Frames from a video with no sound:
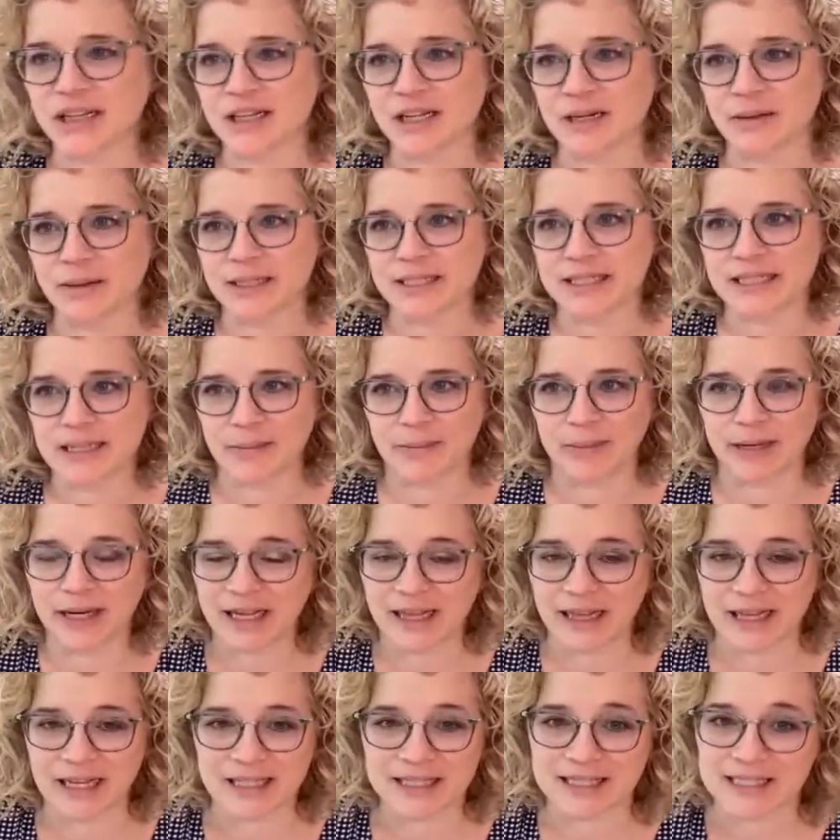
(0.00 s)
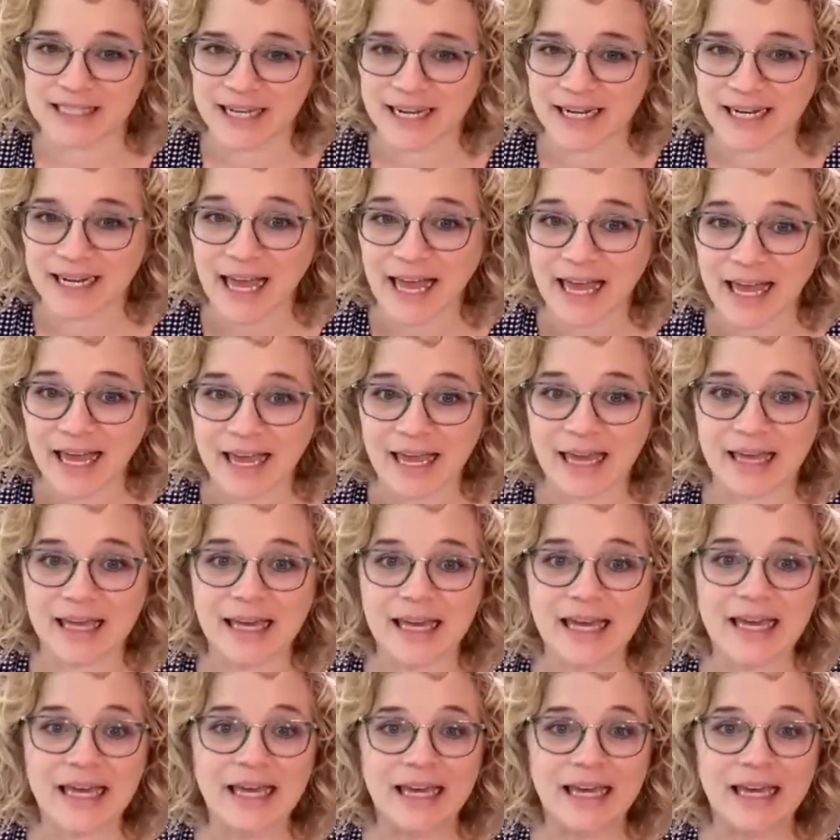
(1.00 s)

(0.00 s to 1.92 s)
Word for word: that there was somebody that said, Hey,